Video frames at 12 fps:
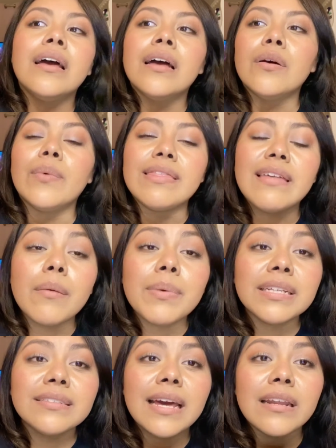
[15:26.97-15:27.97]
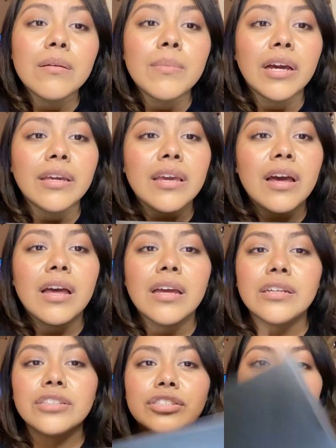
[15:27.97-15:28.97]
With that being said, IL
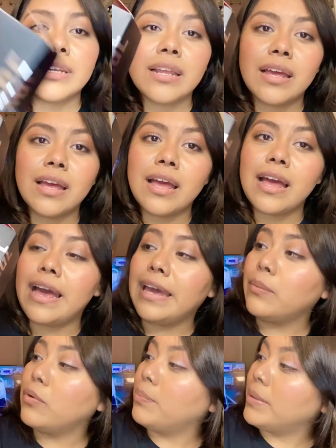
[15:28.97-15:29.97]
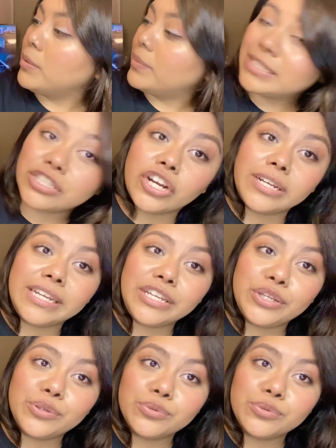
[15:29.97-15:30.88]
Makiage, I will be returning you.